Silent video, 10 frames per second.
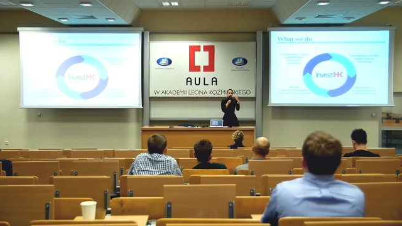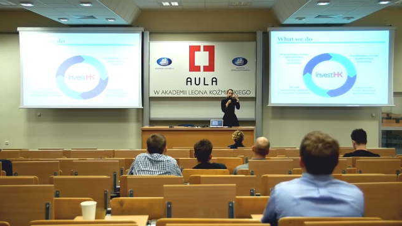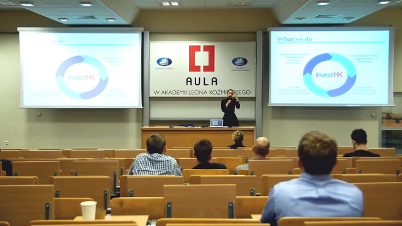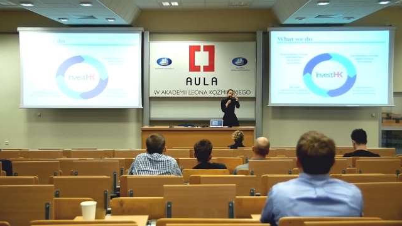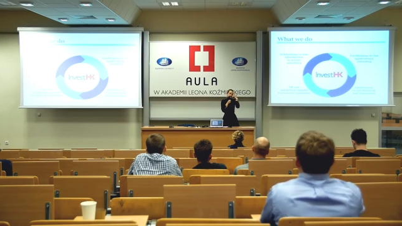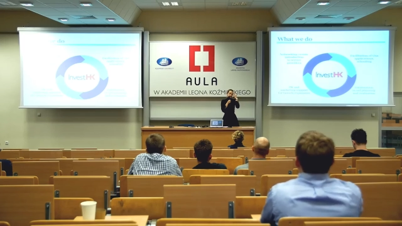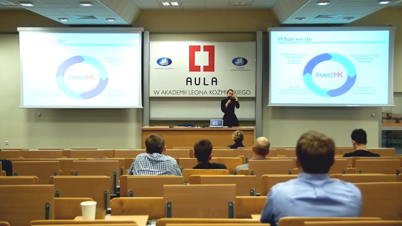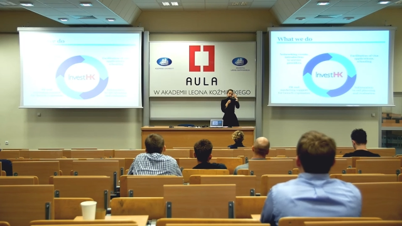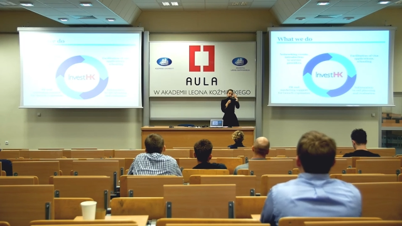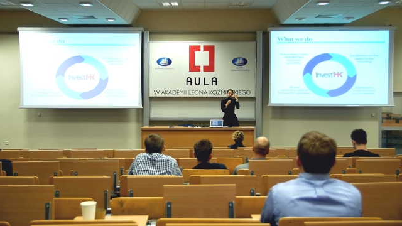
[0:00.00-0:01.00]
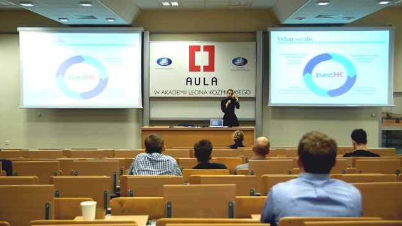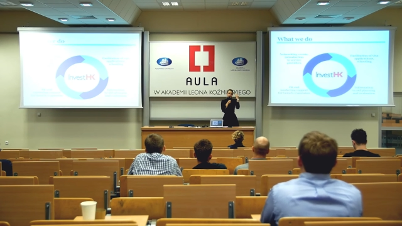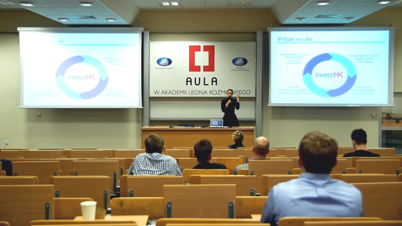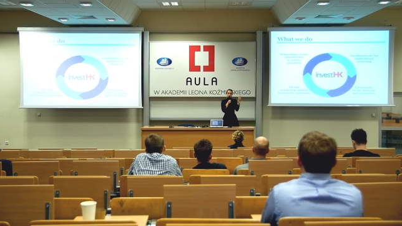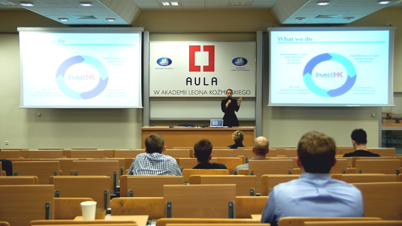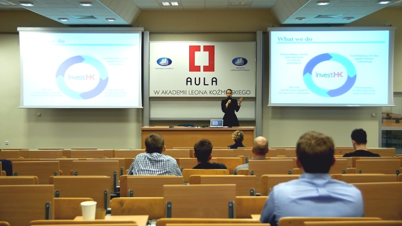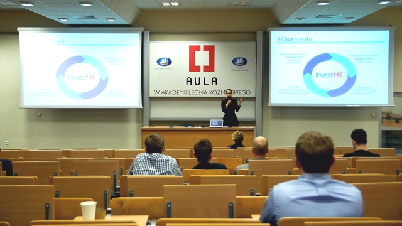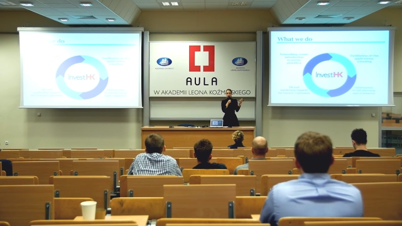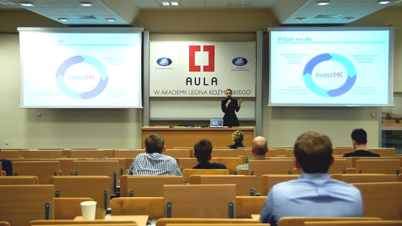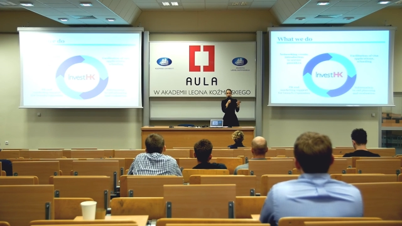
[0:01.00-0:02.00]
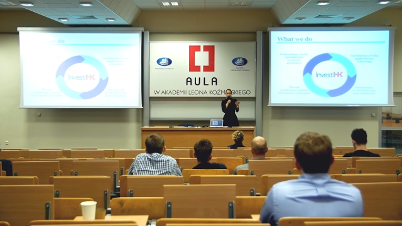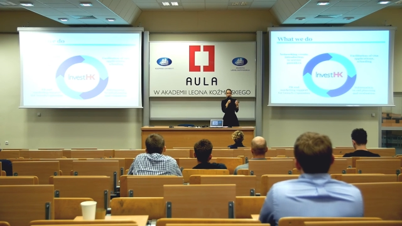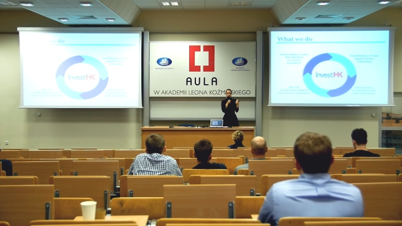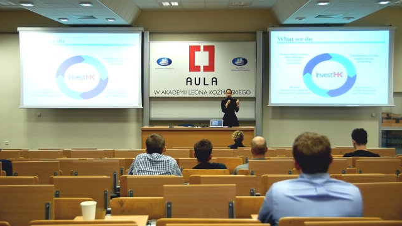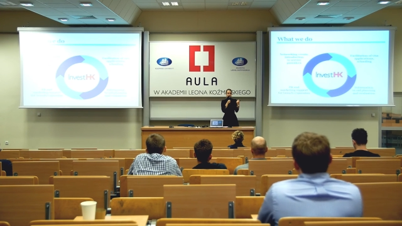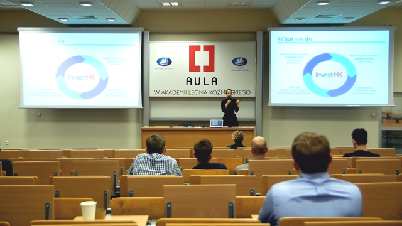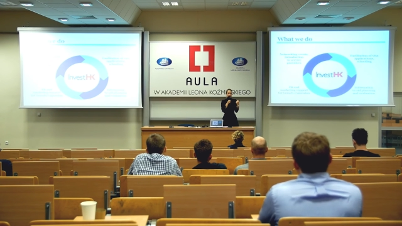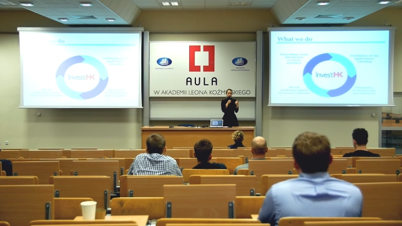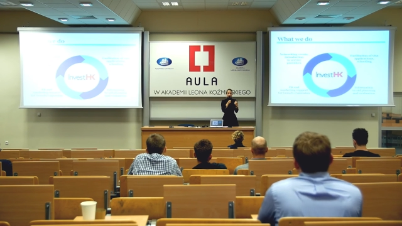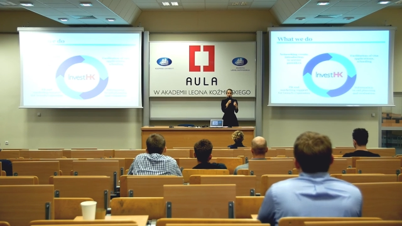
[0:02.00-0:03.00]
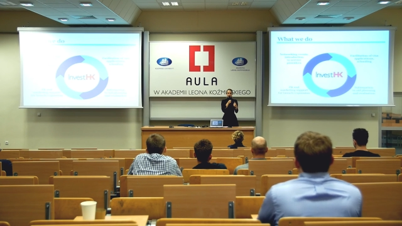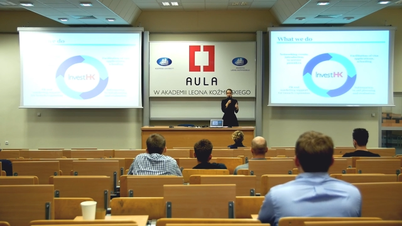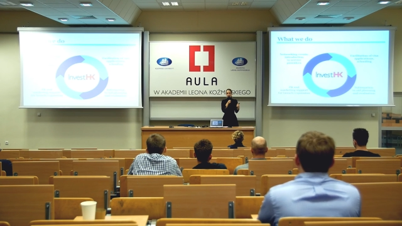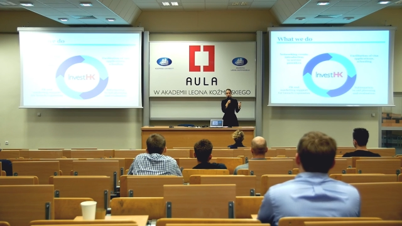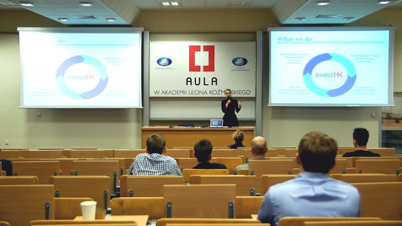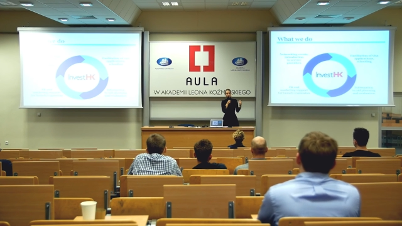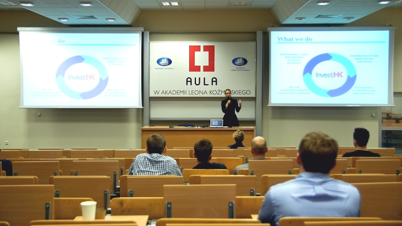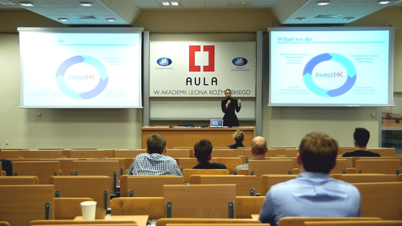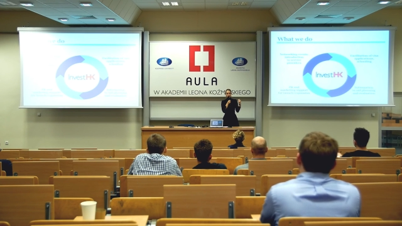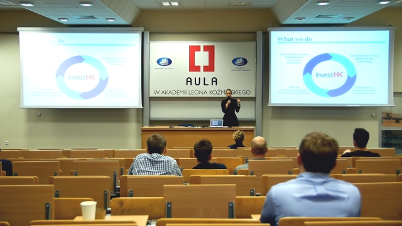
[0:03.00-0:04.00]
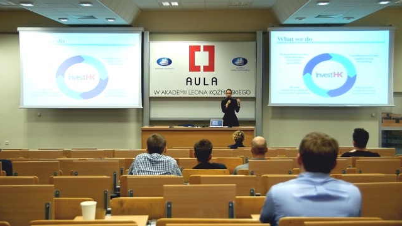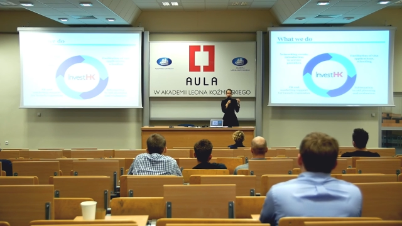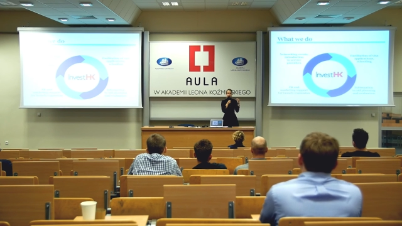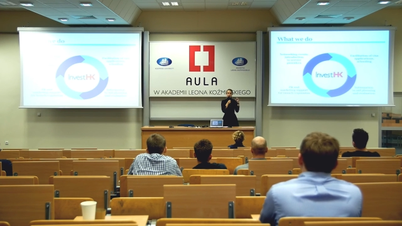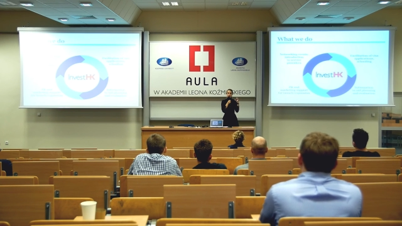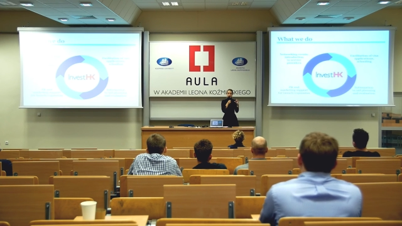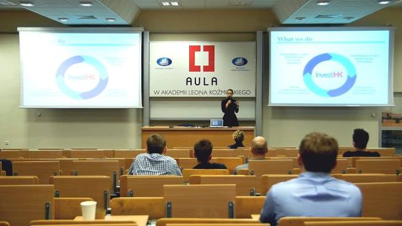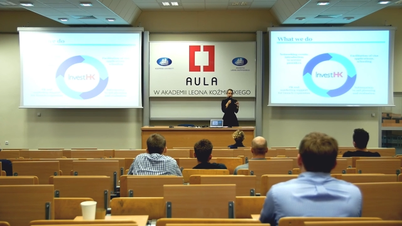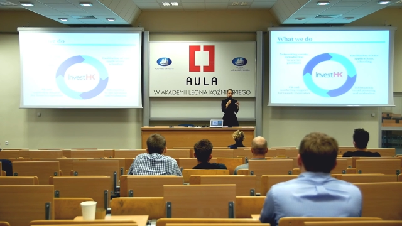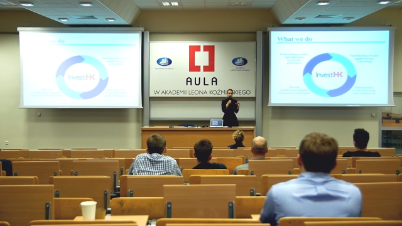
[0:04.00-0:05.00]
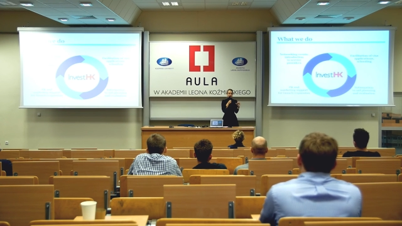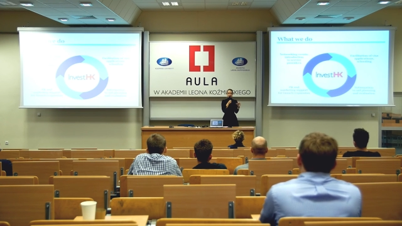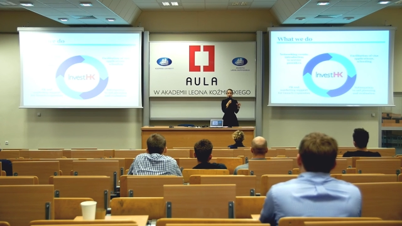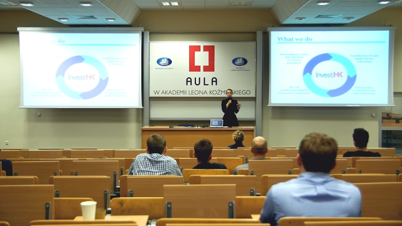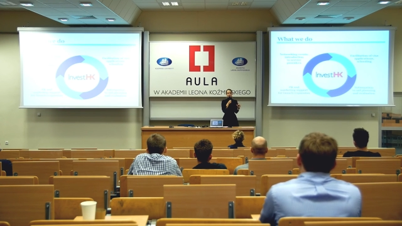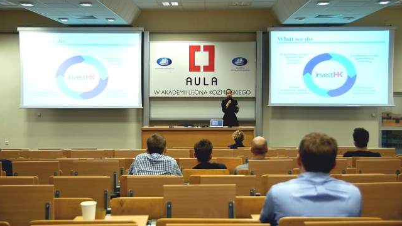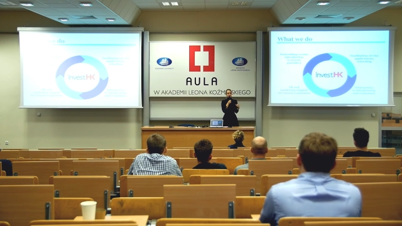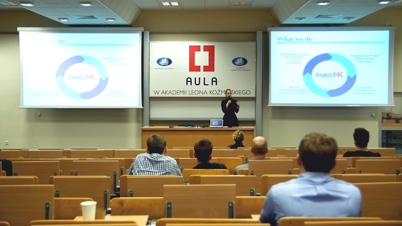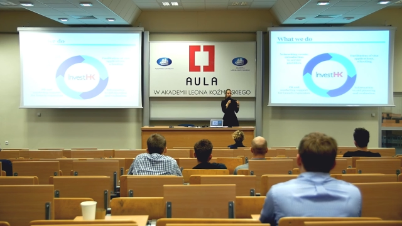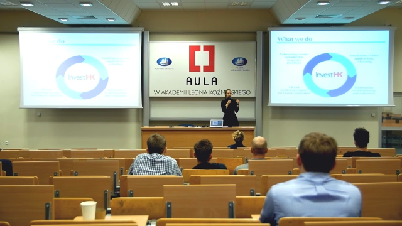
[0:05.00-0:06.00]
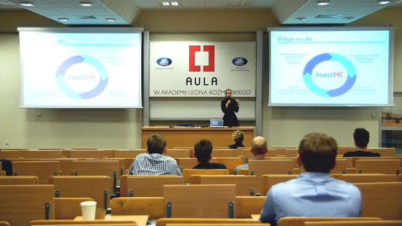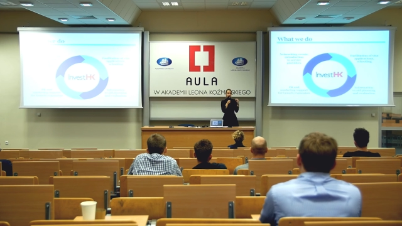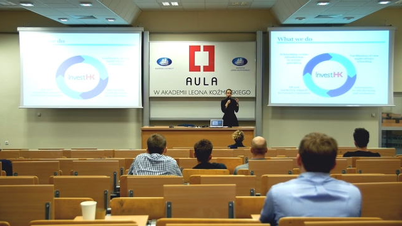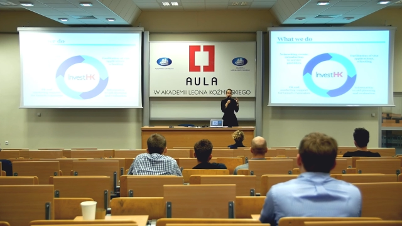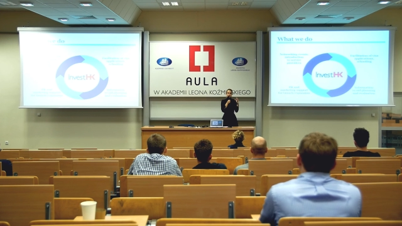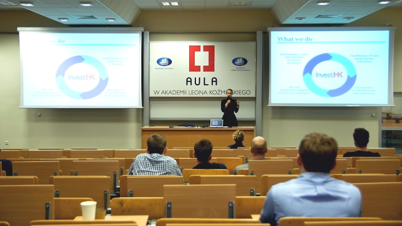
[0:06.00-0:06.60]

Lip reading: Nobody's mouth can be seen.